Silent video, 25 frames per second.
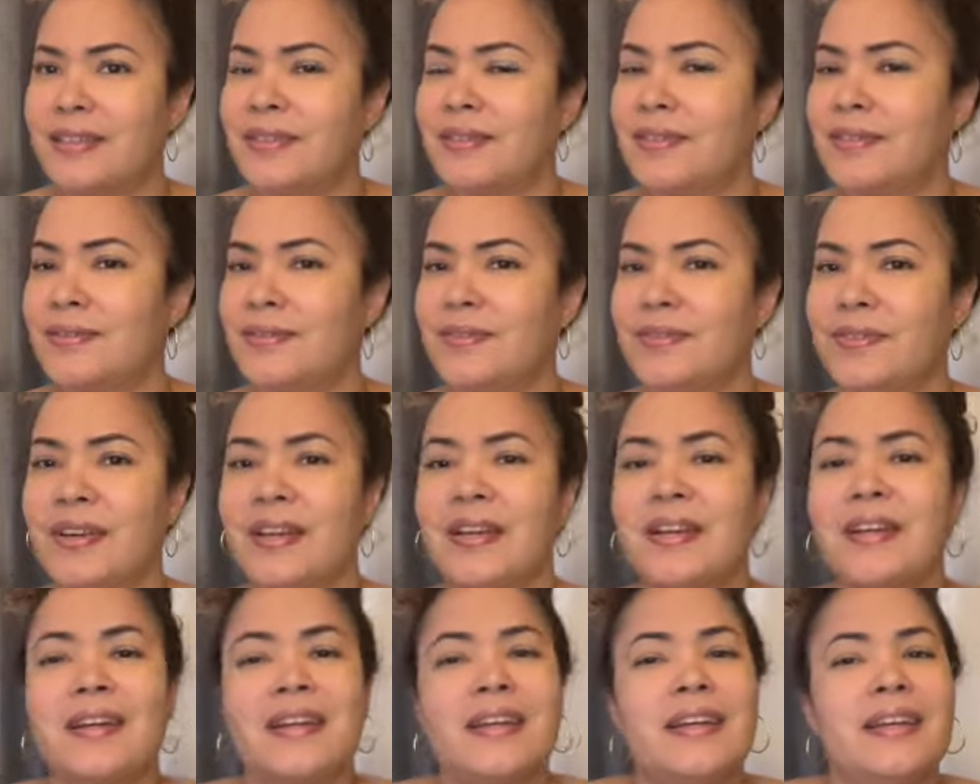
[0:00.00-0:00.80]
of
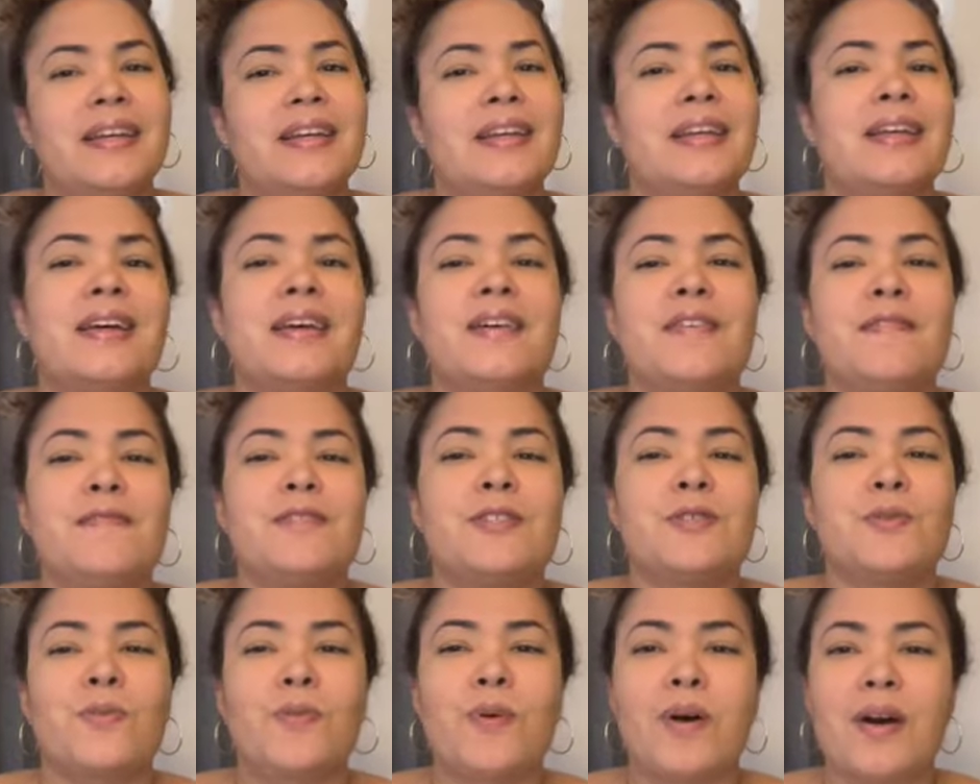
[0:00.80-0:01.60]
it
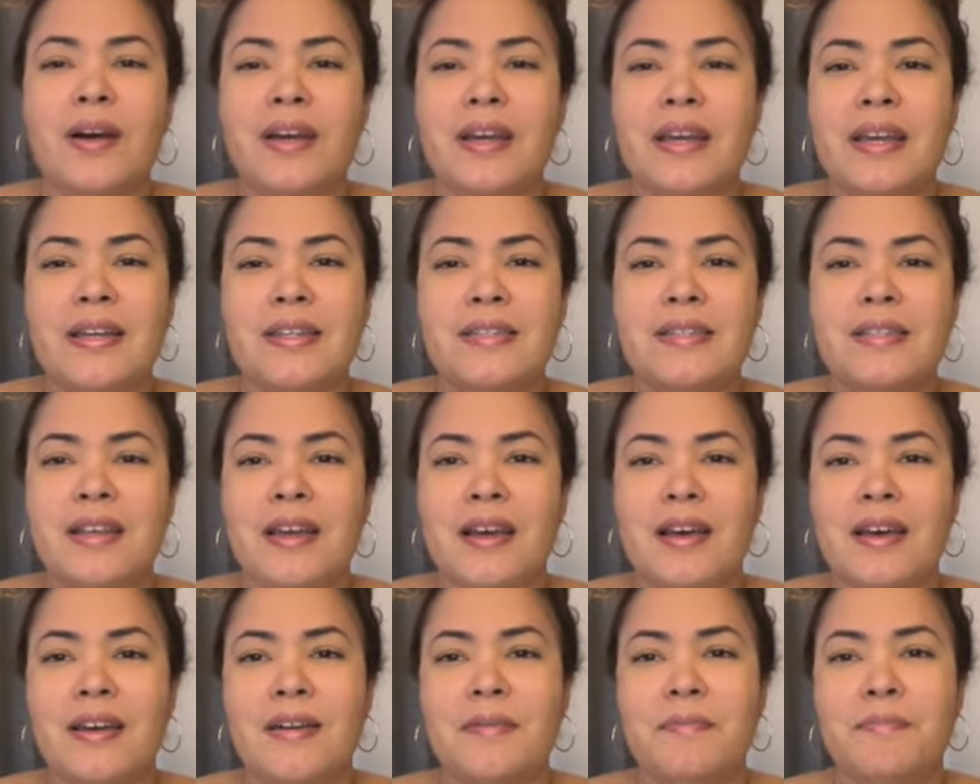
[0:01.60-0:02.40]
gives Walking
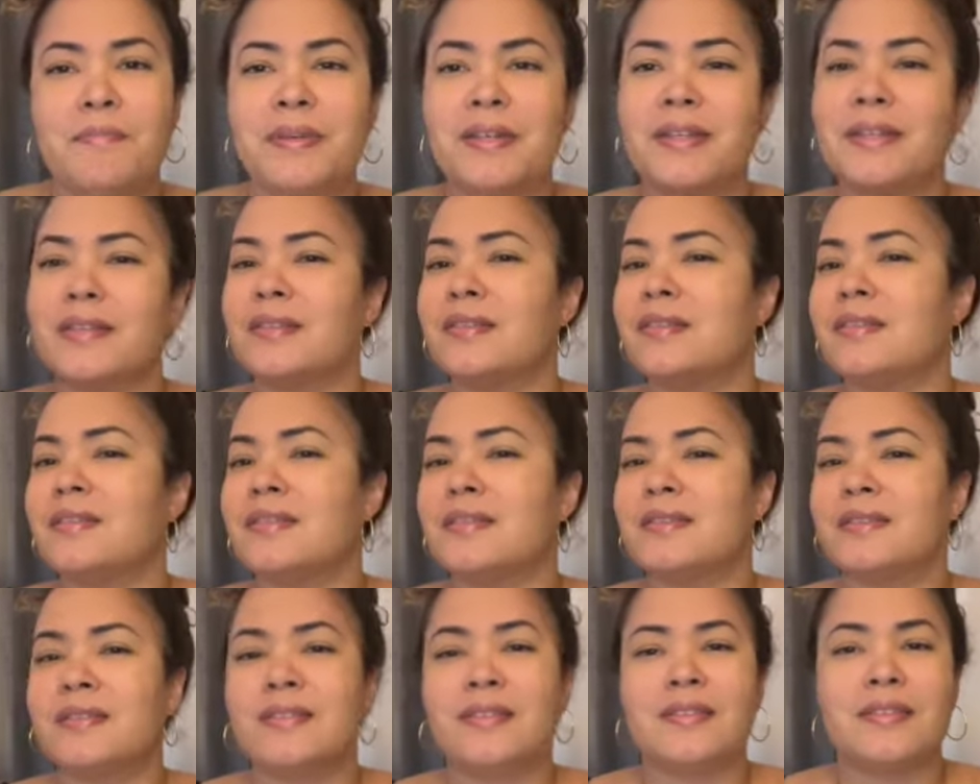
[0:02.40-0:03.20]
Dead, but
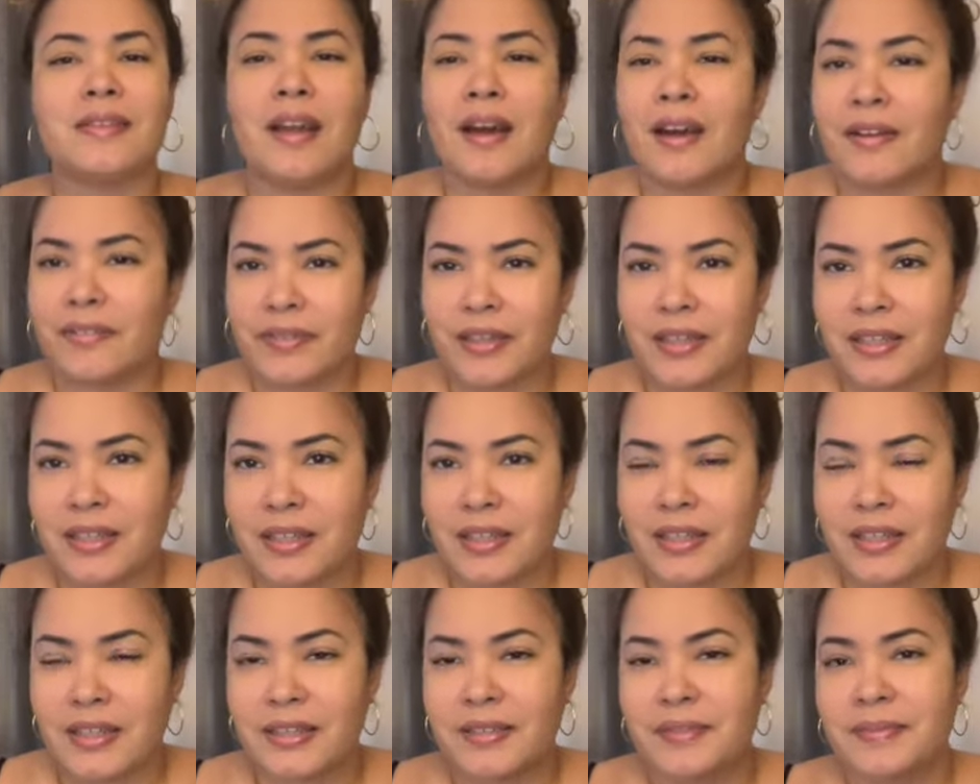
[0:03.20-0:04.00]
not
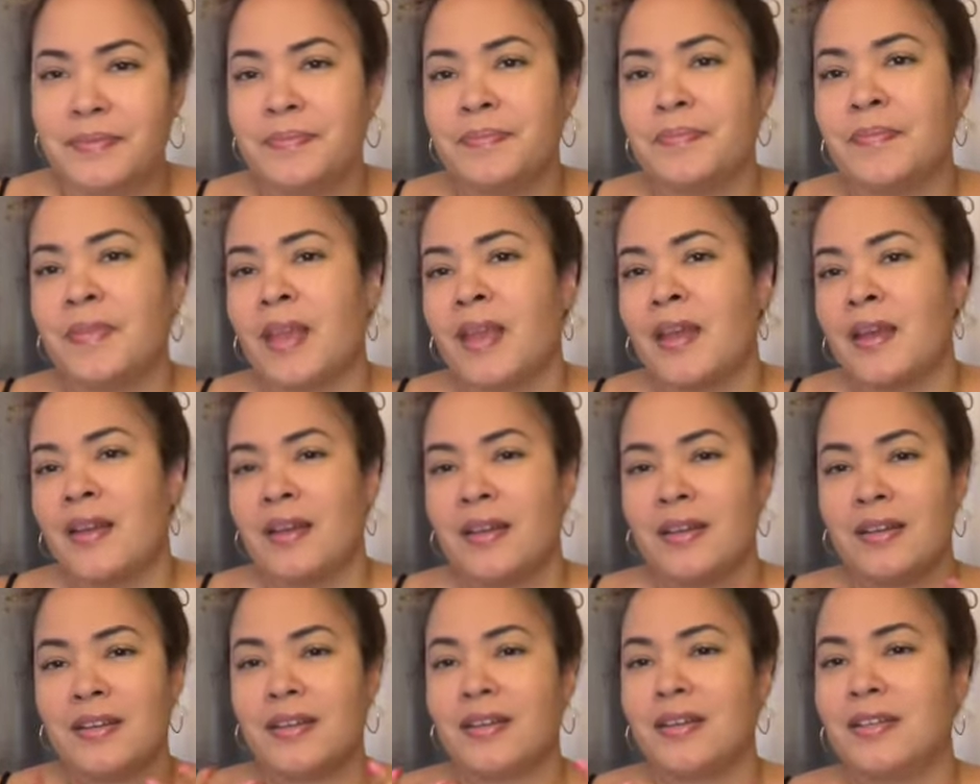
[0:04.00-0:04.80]
really.
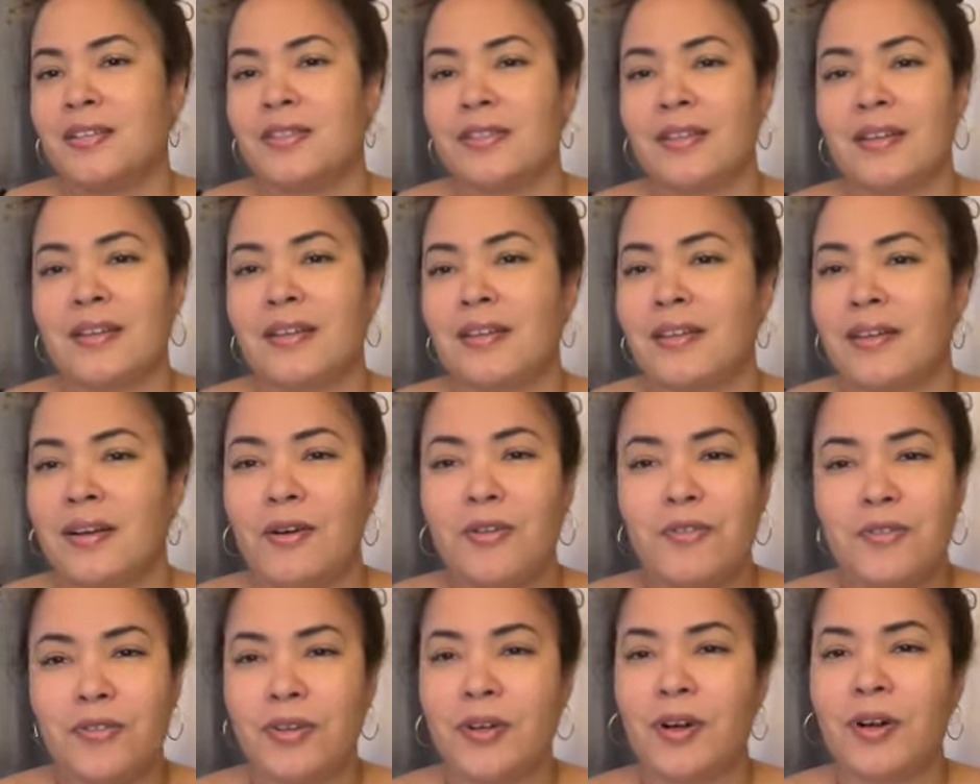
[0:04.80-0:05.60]
And
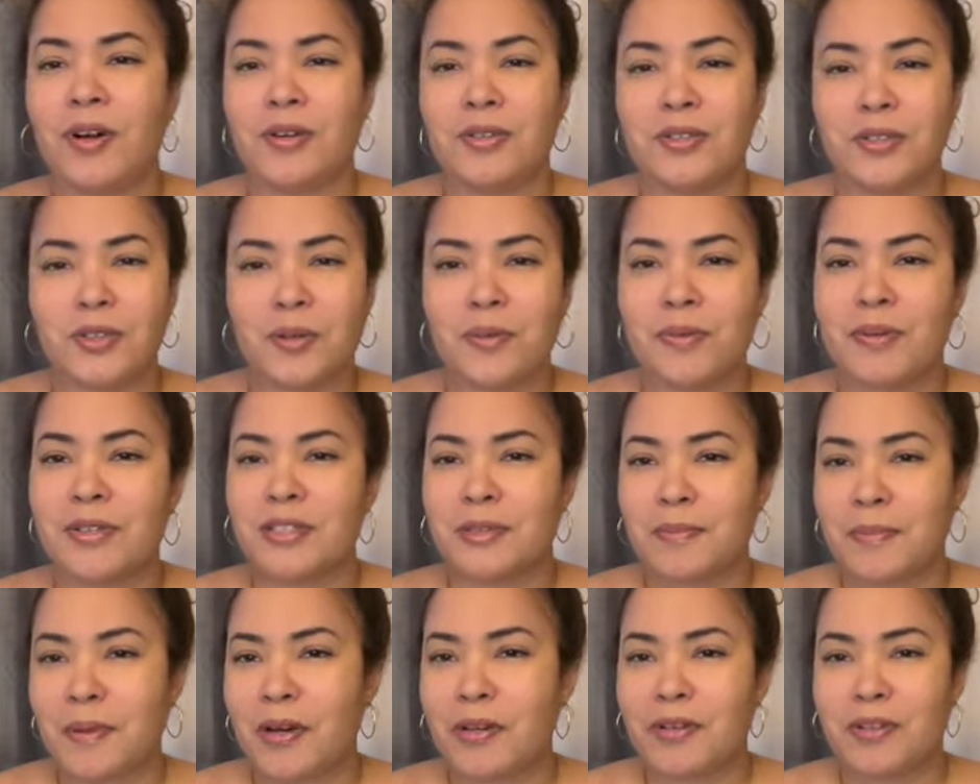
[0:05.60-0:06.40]
overall, it's
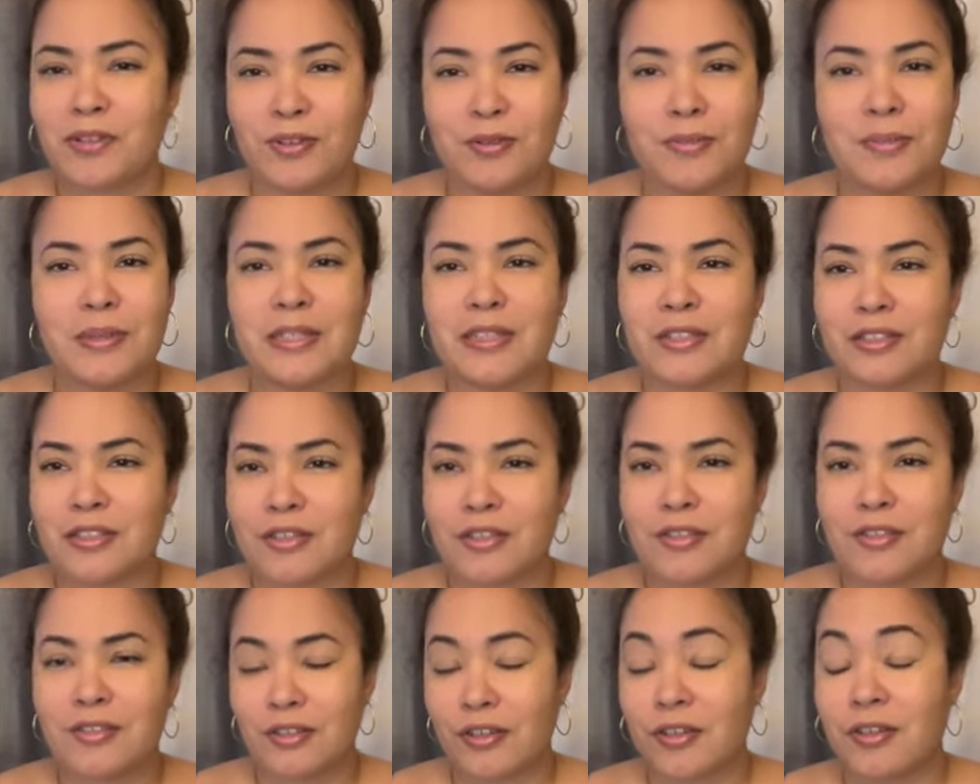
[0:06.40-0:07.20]
always about
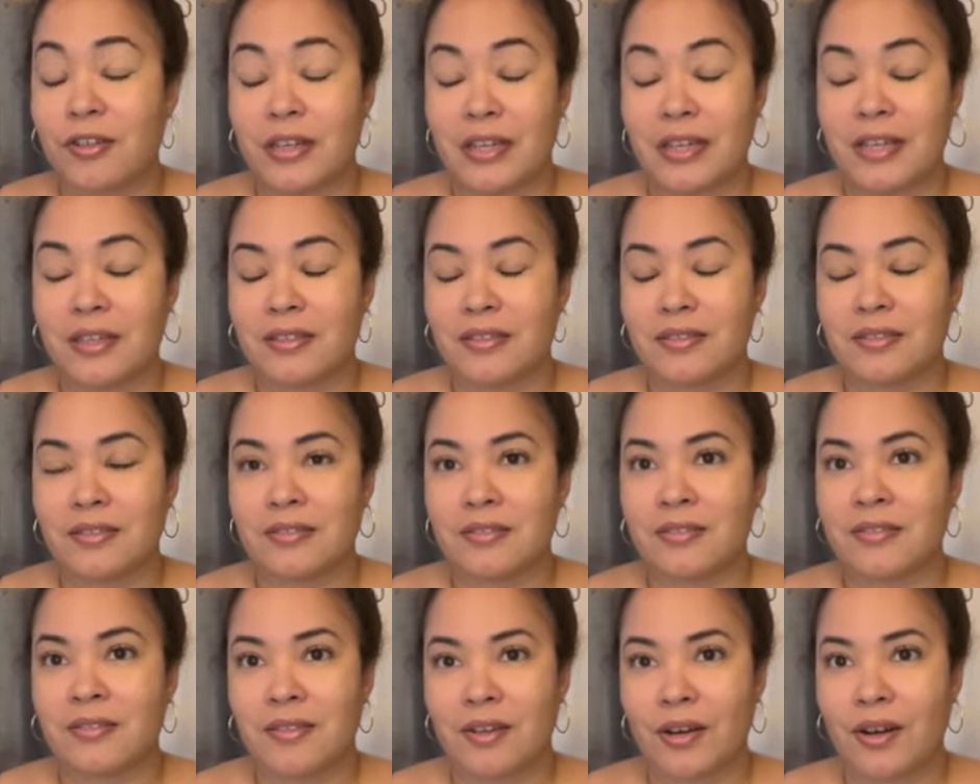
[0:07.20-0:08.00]
humans turning
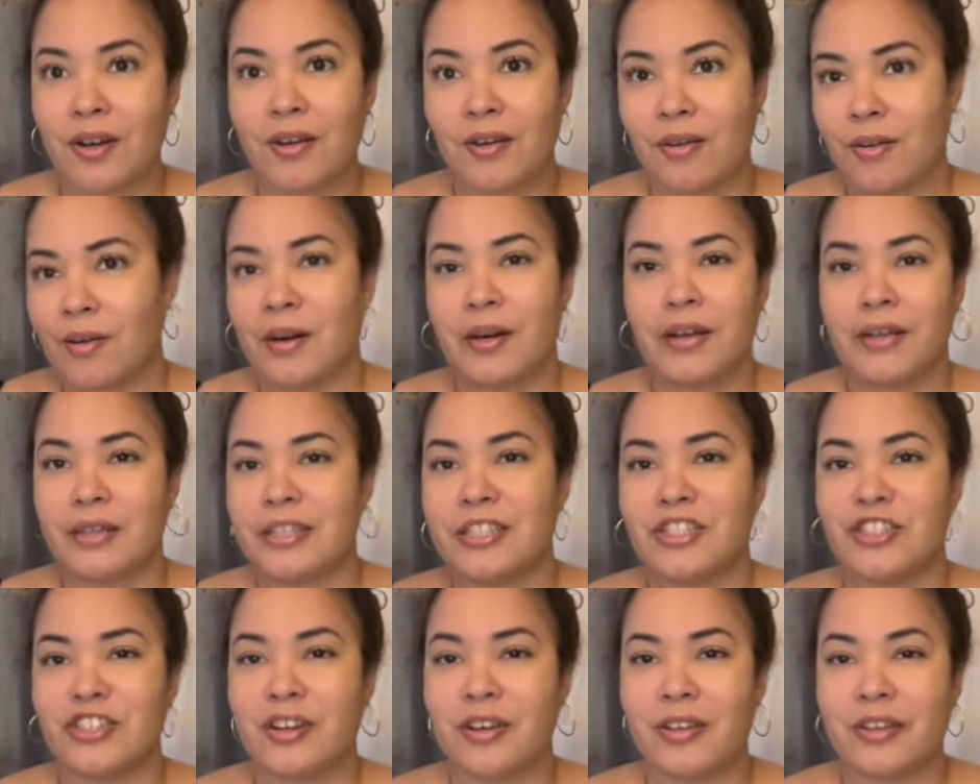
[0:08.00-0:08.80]
on
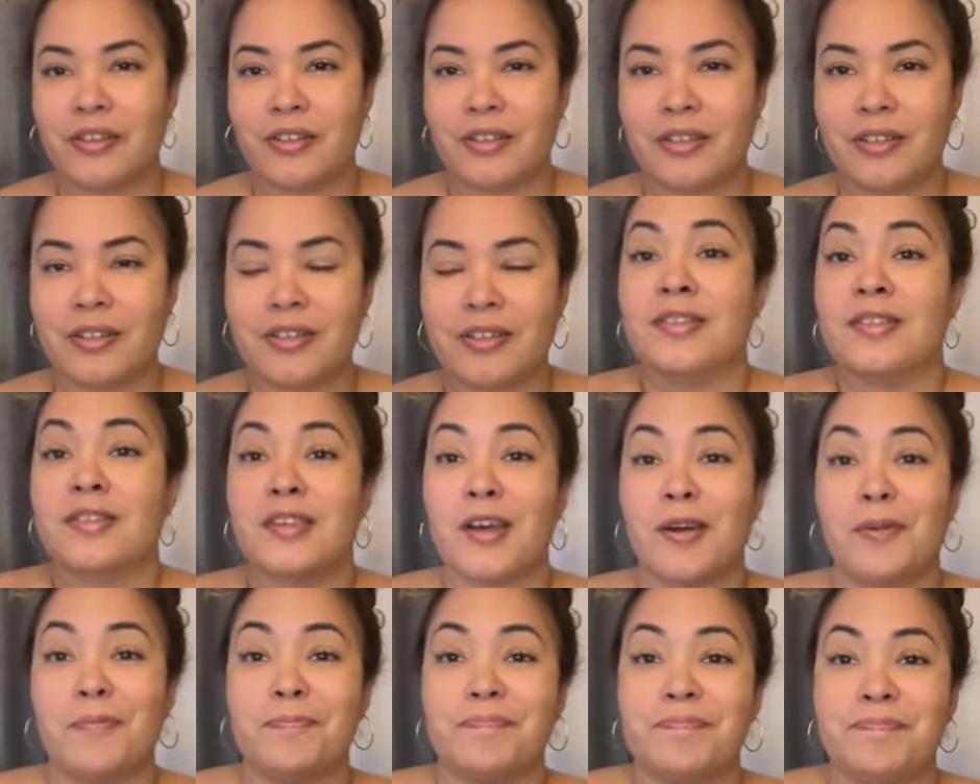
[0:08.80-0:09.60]
each other.
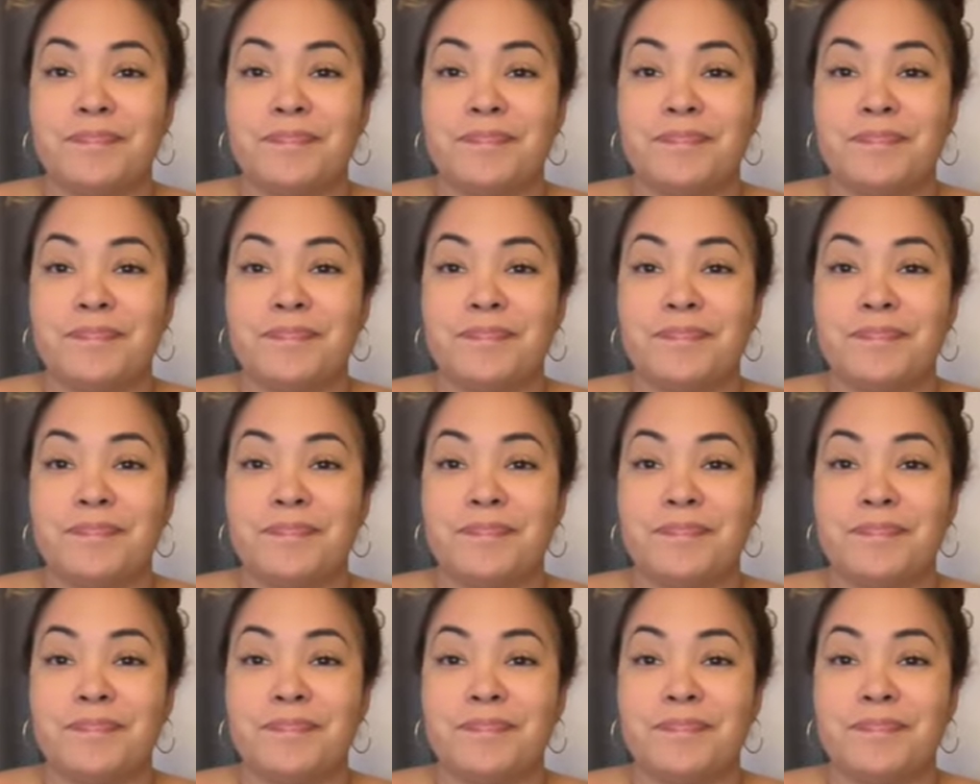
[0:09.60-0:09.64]
So,